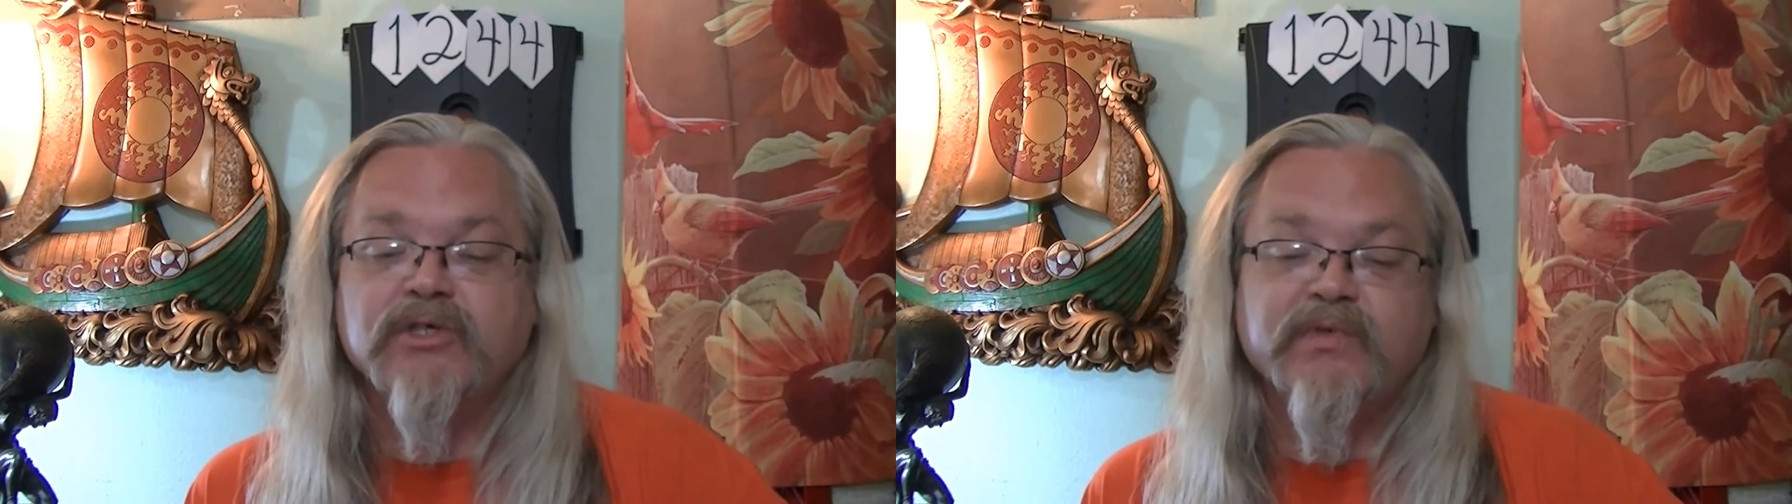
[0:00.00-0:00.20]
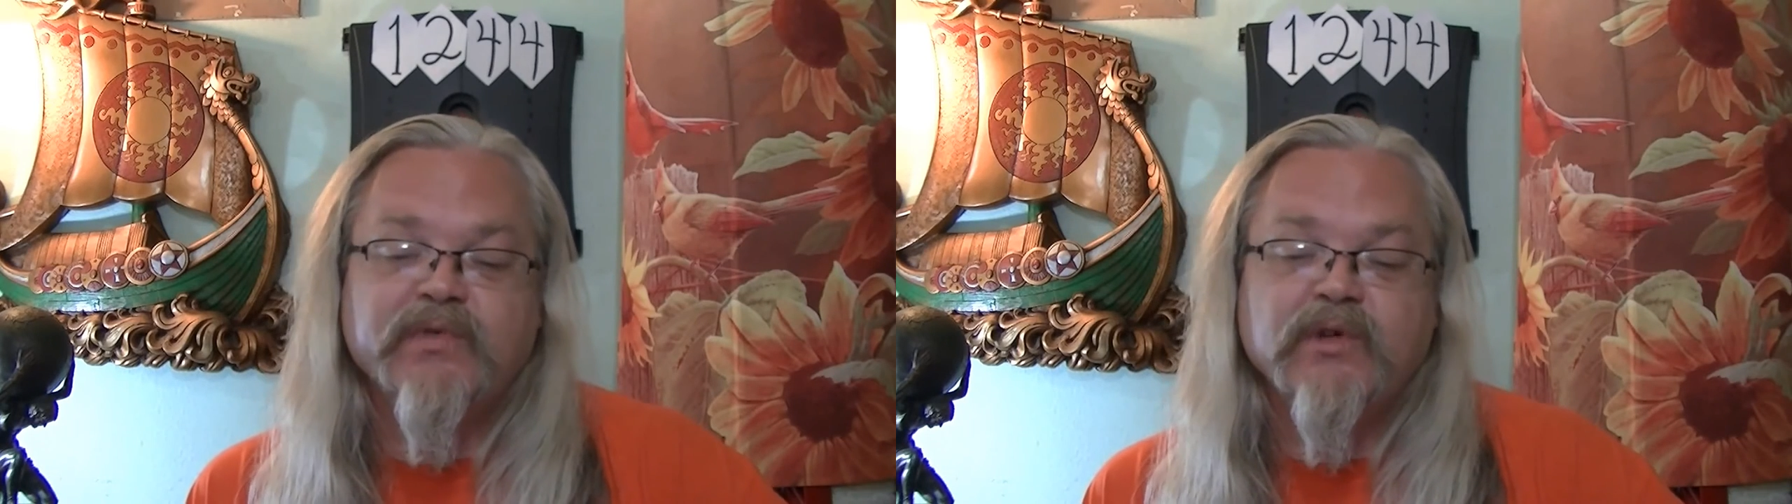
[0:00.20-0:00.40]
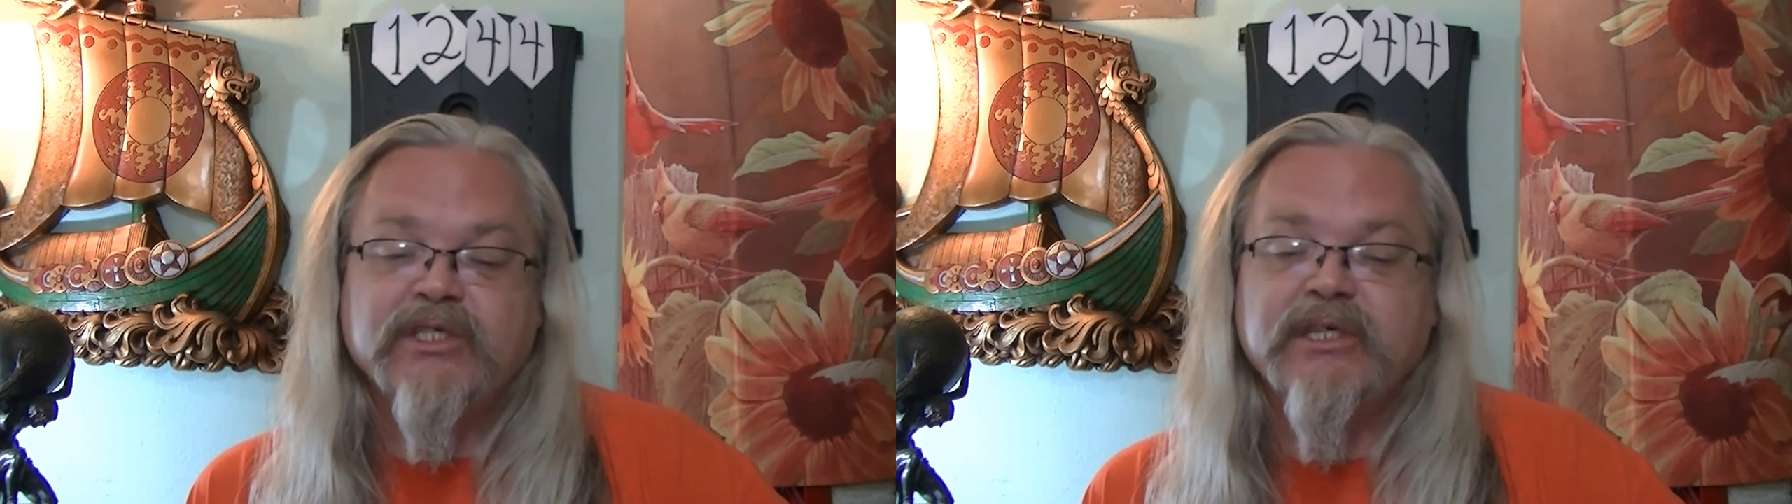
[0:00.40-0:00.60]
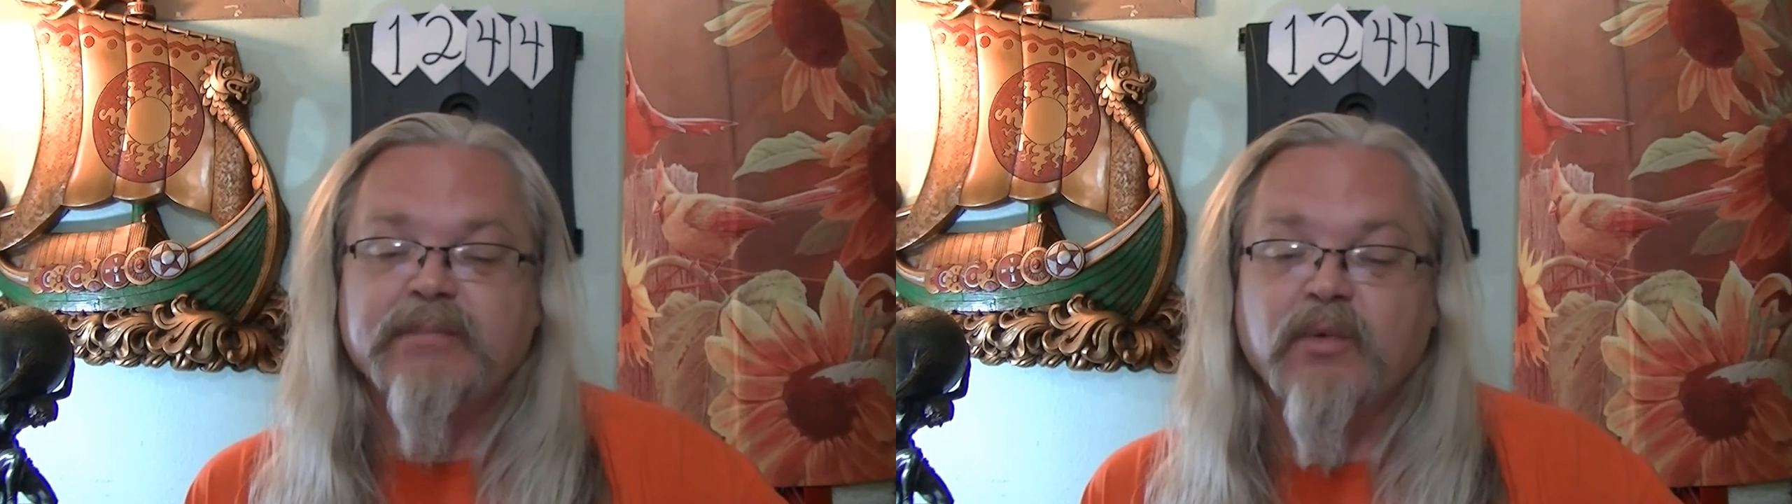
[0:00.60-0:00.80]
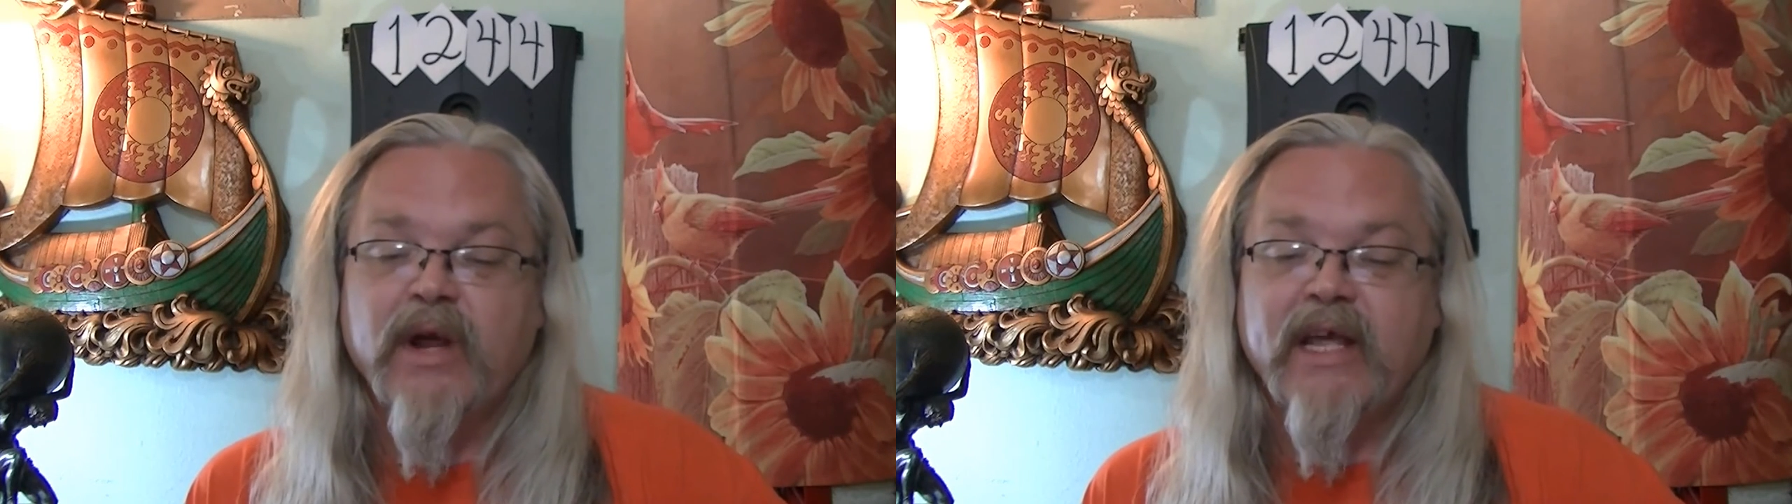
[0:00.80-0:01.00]
to
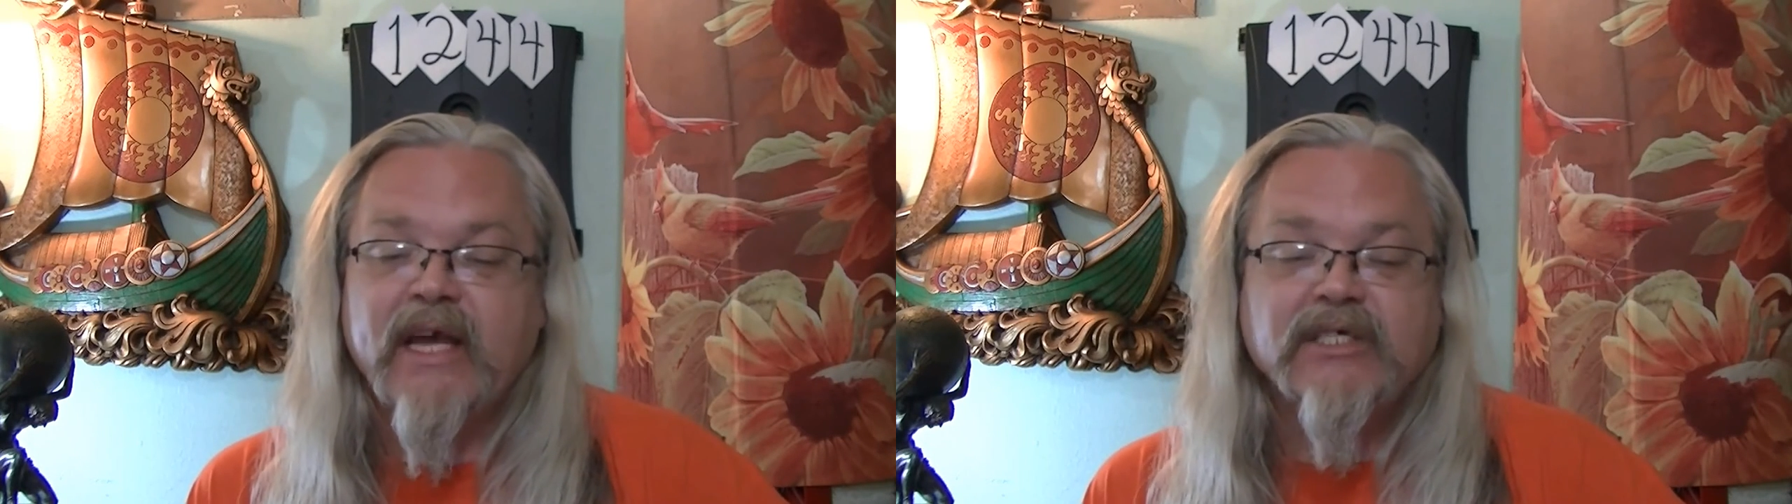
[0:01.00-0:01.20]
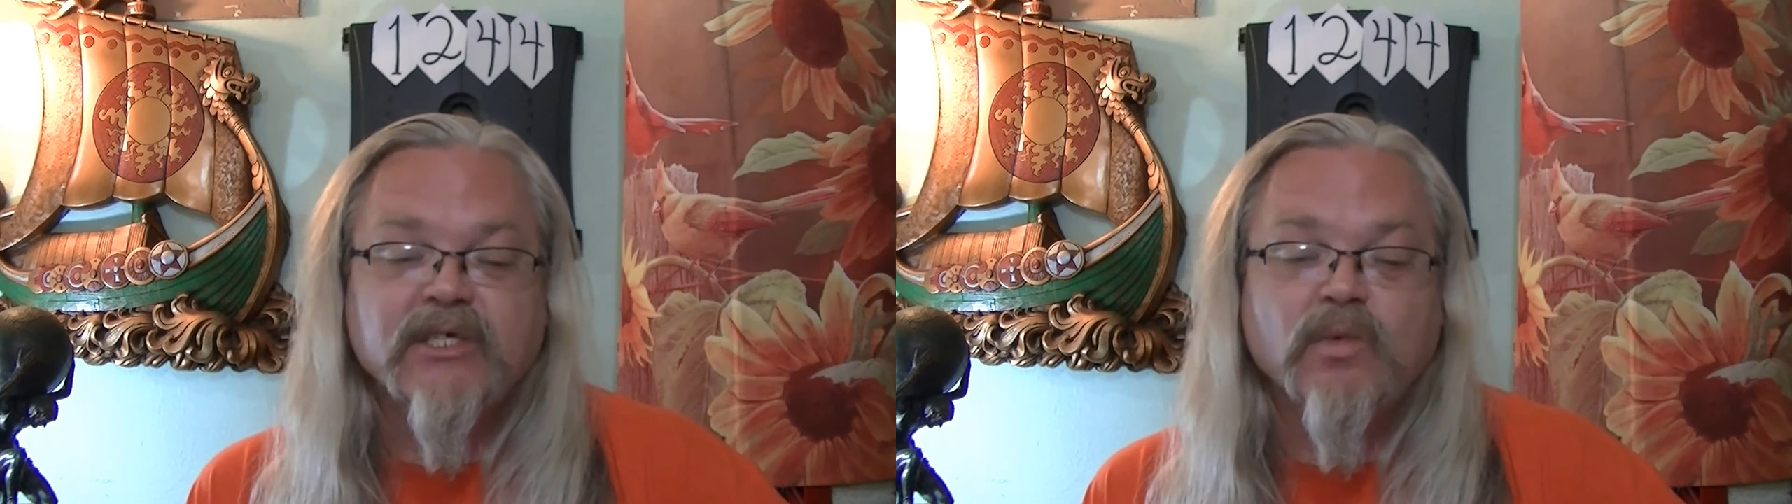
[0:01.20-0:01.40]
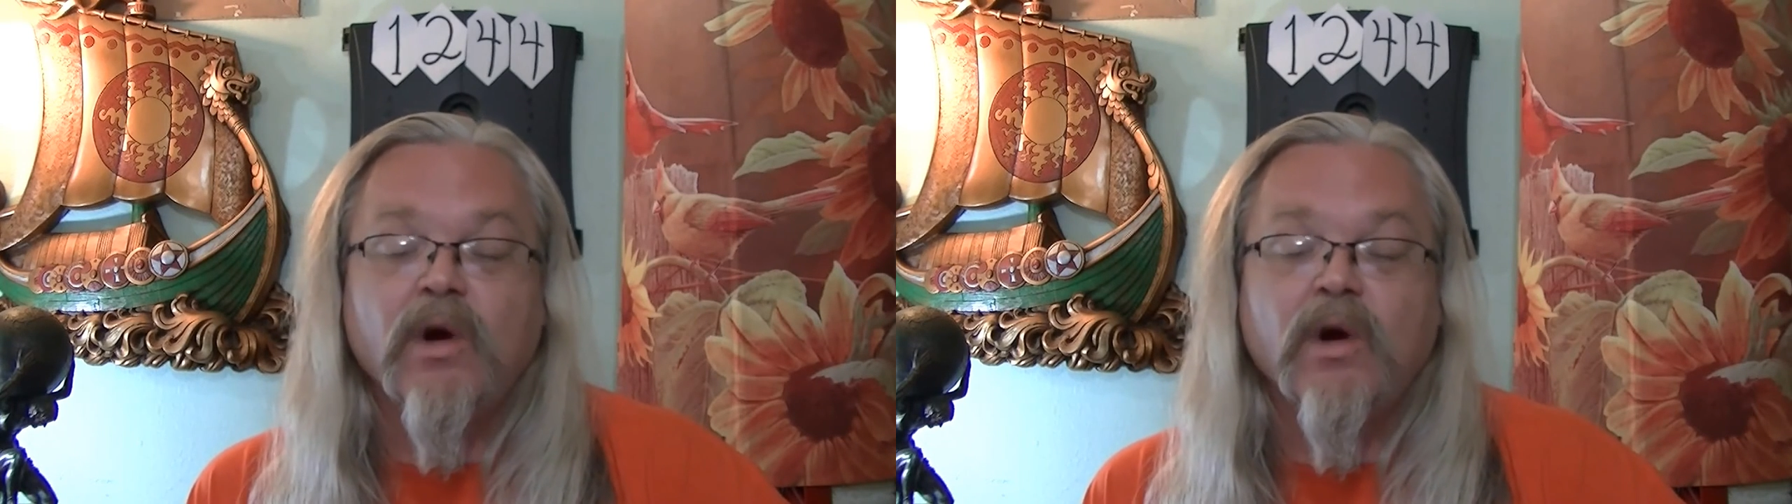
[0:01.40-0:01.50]
Fukushima radiation